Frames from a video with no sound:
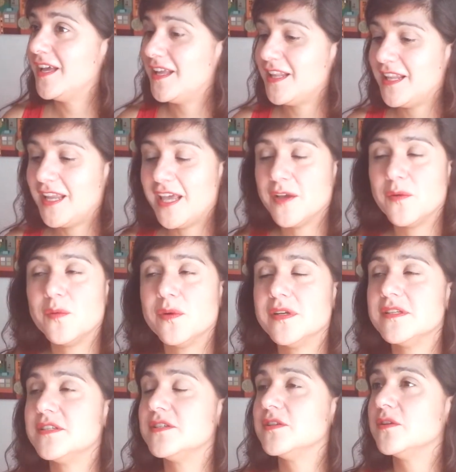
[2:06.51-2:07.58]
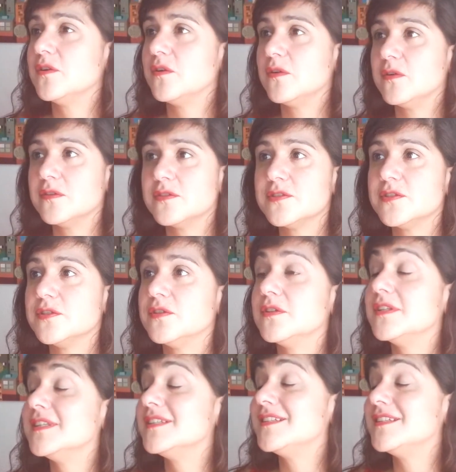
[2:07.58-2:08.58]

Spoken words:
language, culture,